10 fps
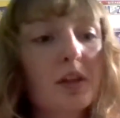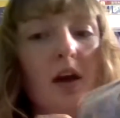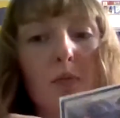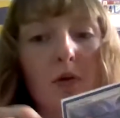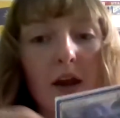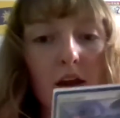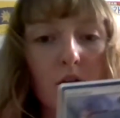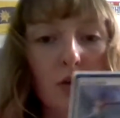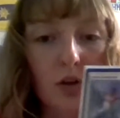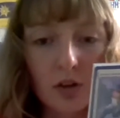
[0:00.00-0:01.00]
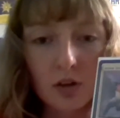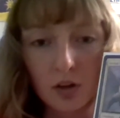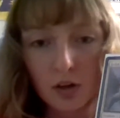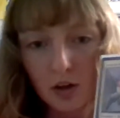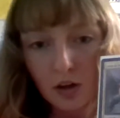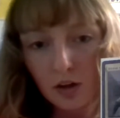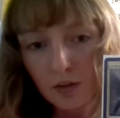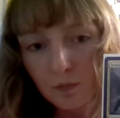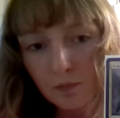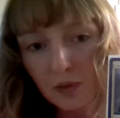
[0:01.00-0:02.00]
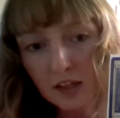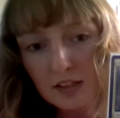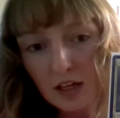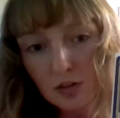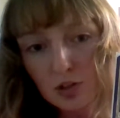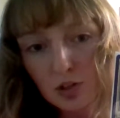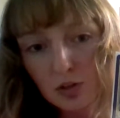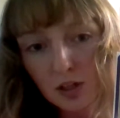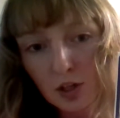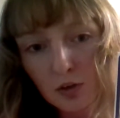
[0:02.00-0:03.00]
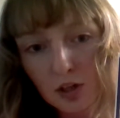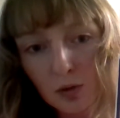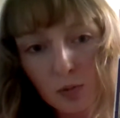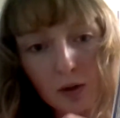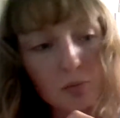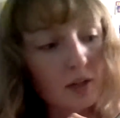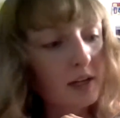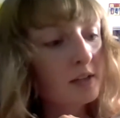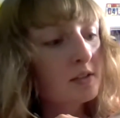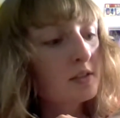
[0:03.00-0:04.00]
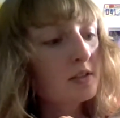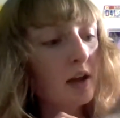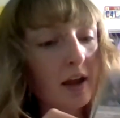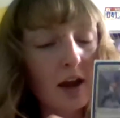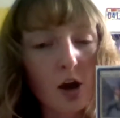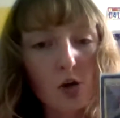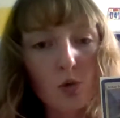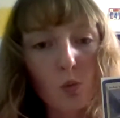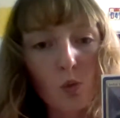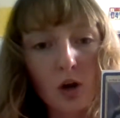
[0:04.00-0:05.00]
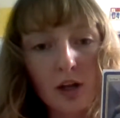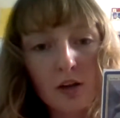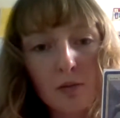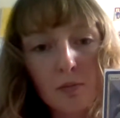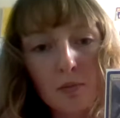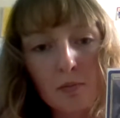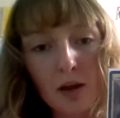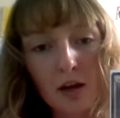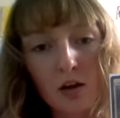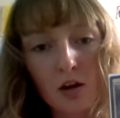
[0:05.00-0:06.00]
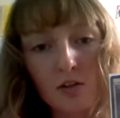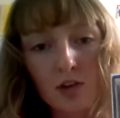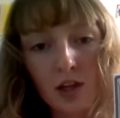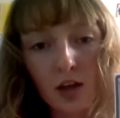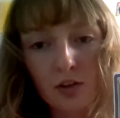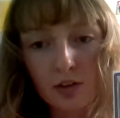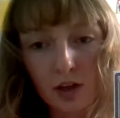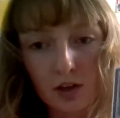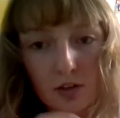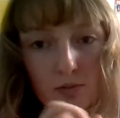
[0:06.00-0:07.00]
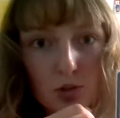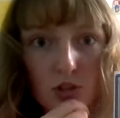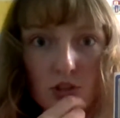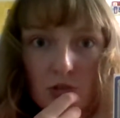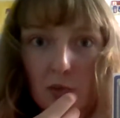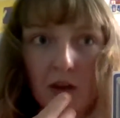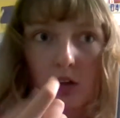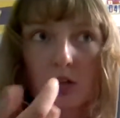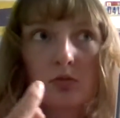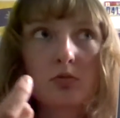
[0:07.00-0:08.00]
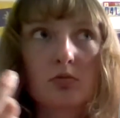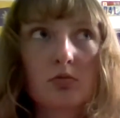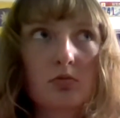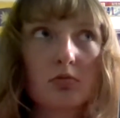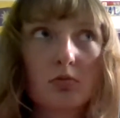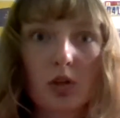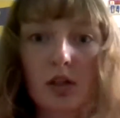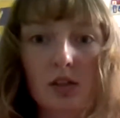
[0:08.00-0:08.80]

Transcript: the upper right hand corner. It tells you that you need 1 plains and 1 mana of any other color. So it doesn't matter what